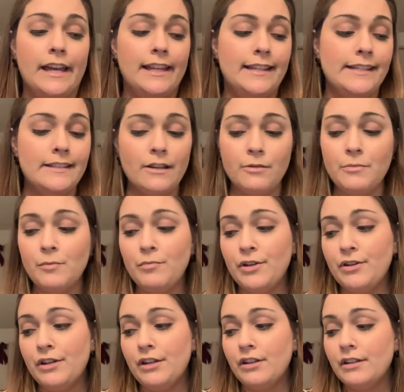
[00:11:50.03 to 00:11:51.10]
That's all my
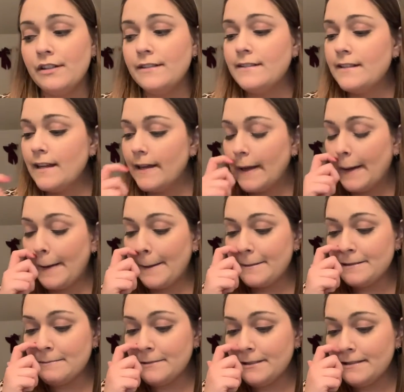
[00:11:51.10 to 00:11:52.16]
beauty goods. Got
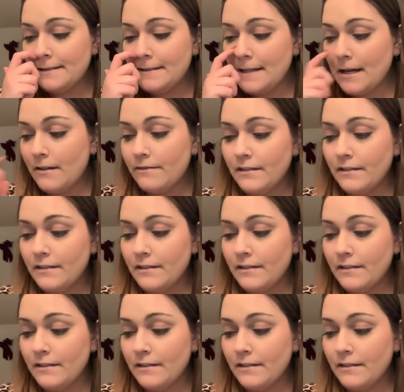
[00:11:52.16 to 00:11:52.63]
some good stuff.